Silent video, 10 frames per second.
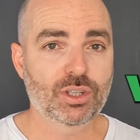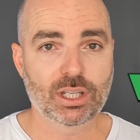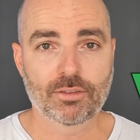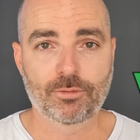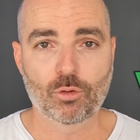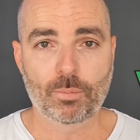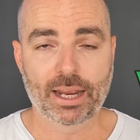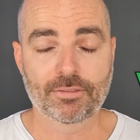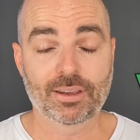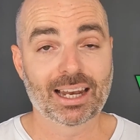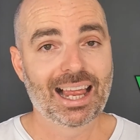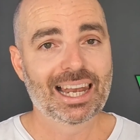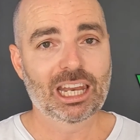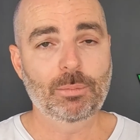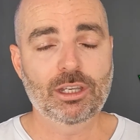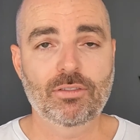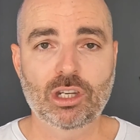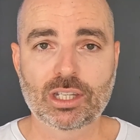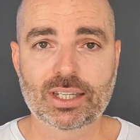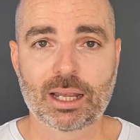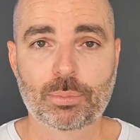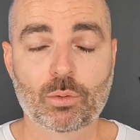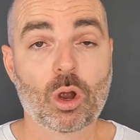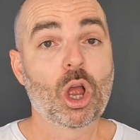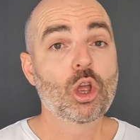you see the full benefit. Let me give you an example.